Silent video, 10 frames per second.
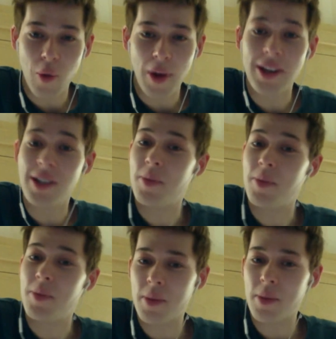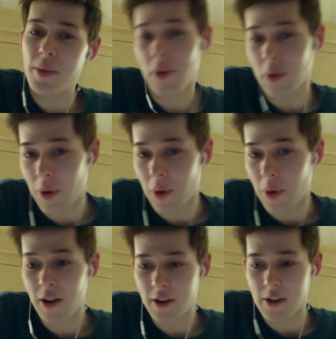he speaks to people and quite
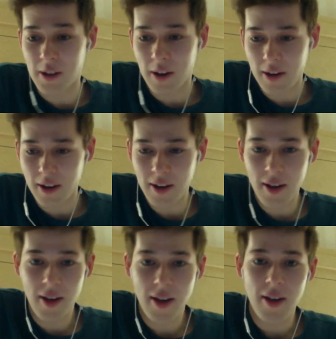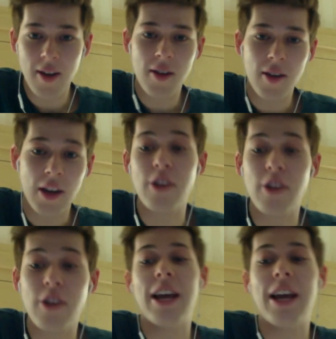condescending. In
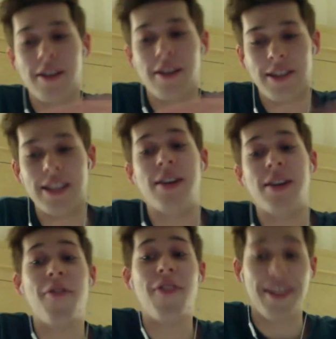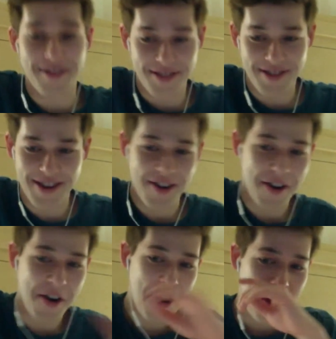Kelsey's defense here,
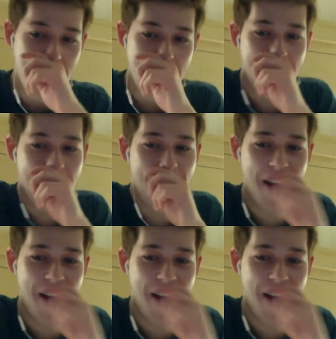what